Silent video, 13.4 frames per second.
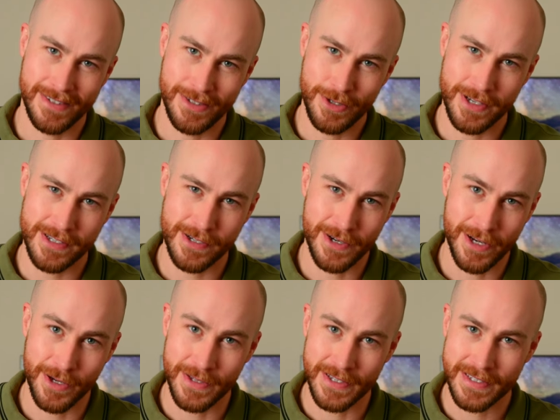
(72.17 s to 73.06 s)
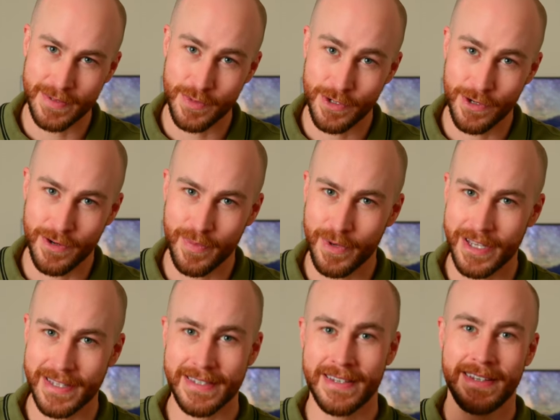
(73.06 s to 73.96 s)
You guys already know this, I'm sure,
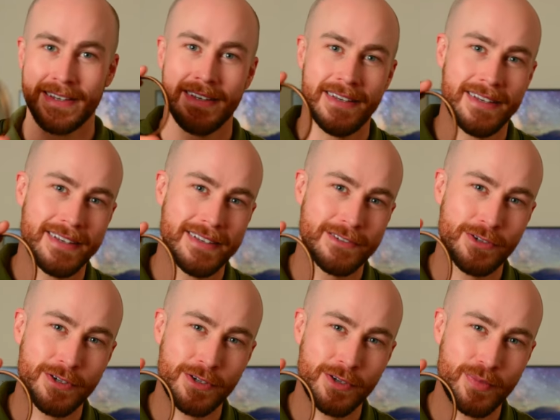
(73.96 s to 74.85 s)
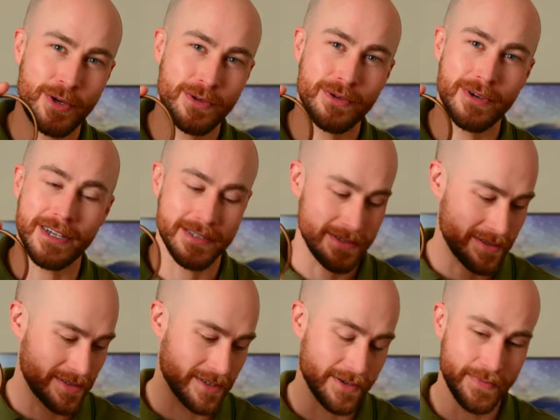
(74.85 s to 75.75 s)
but circular polarizer.
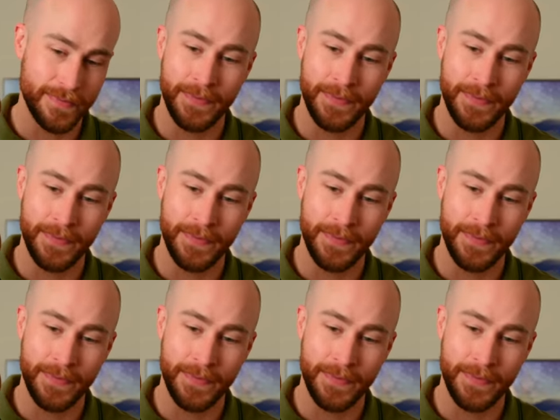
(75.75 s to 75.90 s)
So